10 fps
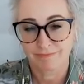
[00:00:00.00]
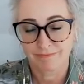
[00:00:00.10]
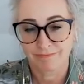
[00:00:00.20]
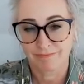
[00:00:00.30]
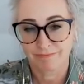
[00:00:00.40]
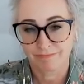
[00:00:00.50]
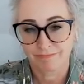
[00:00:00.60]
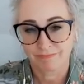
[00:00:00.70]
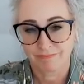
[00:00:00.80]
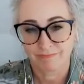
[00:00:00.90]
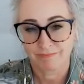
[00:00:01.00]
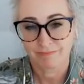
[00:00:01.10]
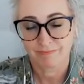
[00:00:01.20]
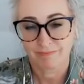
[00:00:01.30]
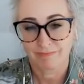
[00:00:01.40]

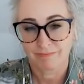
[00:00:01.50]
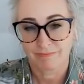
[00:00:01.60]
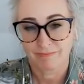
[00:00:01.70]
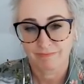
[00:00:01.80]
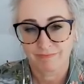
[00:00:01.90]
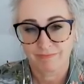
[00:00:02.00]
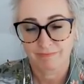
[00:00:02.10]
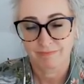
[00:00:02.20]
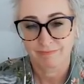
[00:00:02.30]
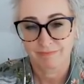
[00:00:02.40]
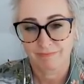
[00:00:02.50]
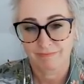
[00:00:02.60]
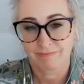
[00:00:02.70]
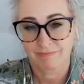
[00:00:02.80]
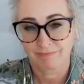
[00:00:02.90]

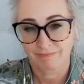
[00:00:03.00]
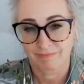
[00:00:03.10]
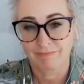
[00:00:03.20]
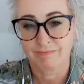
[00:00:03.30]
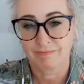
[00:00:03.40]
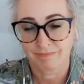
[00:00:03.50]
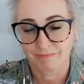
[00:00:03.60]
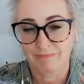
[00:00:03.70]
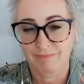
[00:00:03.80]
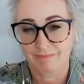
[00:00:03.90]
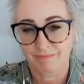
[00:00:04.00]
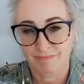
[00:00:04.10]
The person shown says nothing.